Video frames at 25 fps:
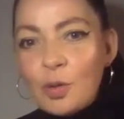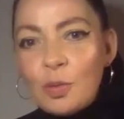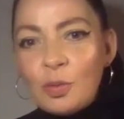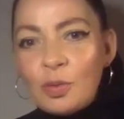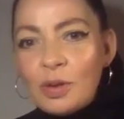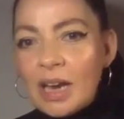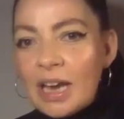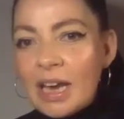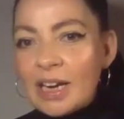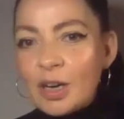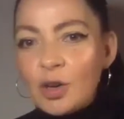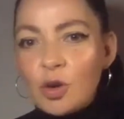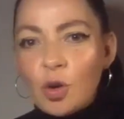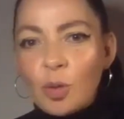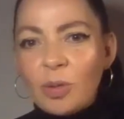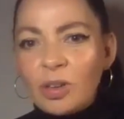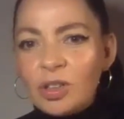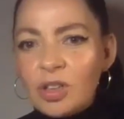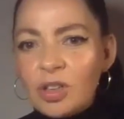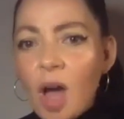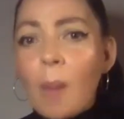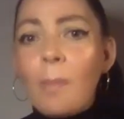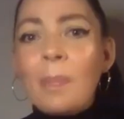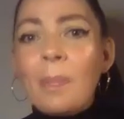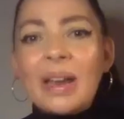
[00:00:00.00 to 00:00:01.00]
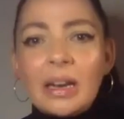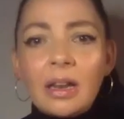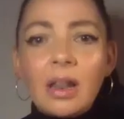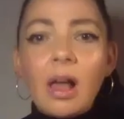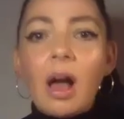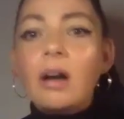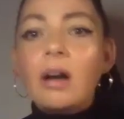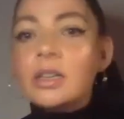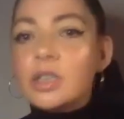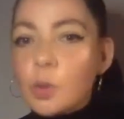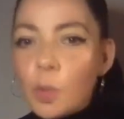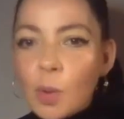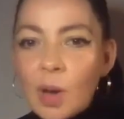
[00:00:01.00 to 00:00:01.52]
in a normal, not being
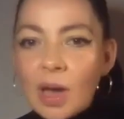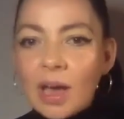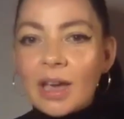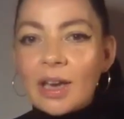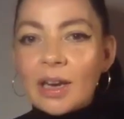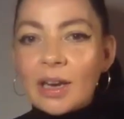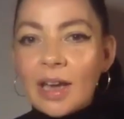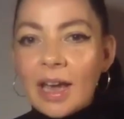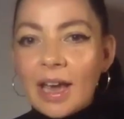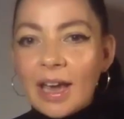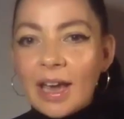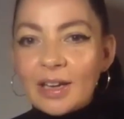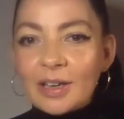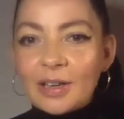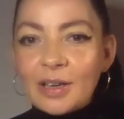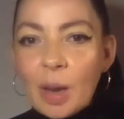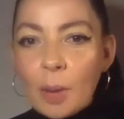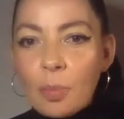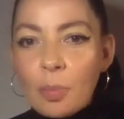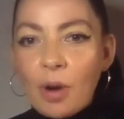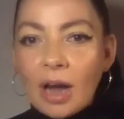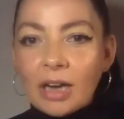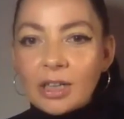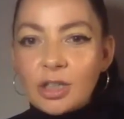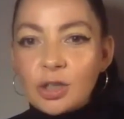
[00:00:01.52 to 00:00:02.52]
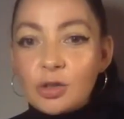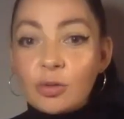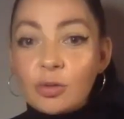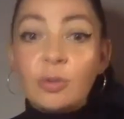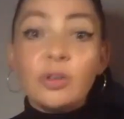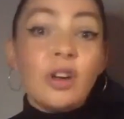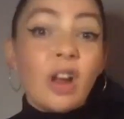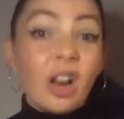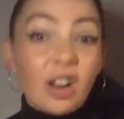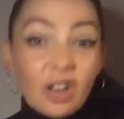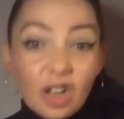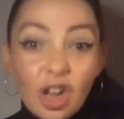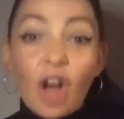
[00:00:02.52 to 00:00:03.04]
locked away in, in a practice room or
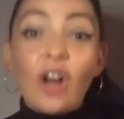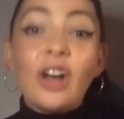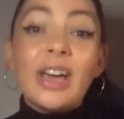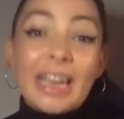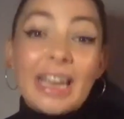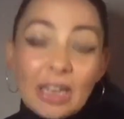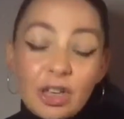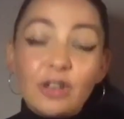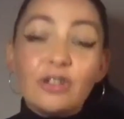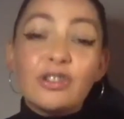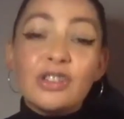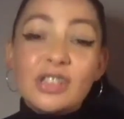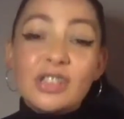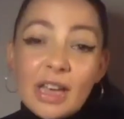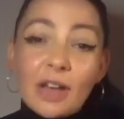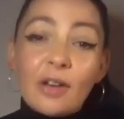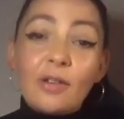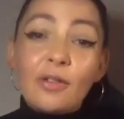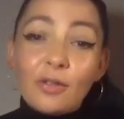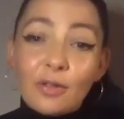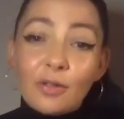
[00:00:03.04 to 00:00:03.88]
not locking yourself